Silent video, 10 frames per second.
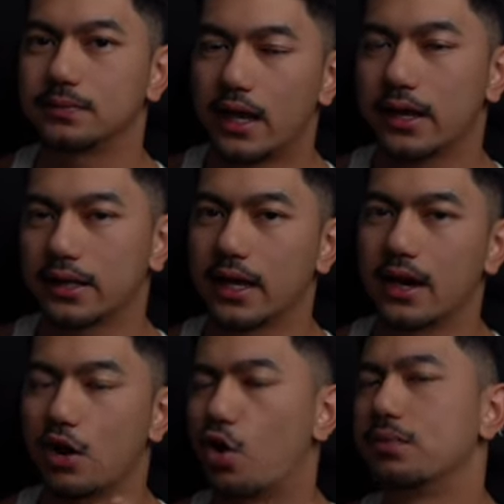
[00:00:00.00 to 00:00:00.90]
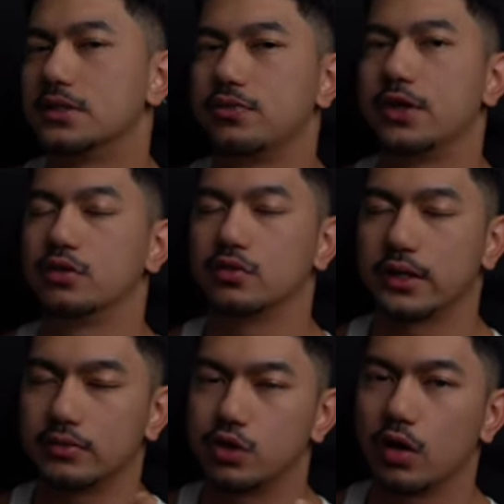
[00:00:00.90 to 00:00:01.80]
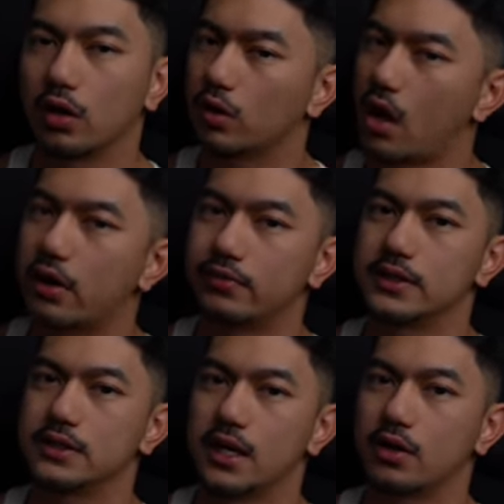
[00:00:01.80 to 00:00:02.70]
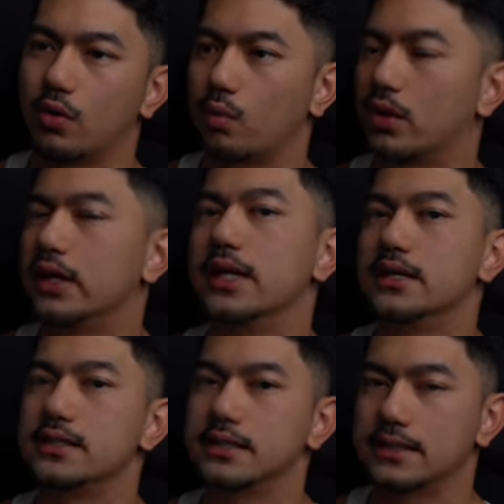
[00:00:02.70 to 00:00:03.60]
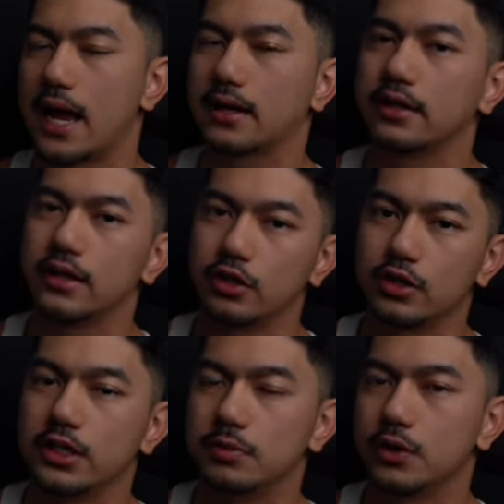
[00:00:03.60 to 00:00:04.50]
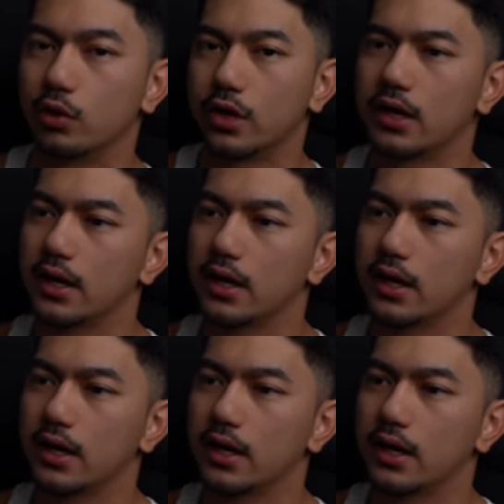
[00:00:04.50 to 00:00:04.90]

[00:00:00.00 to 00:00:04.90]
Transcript: And again, I hope this video gives you a lot of insight on what it is exactly that you need to be doing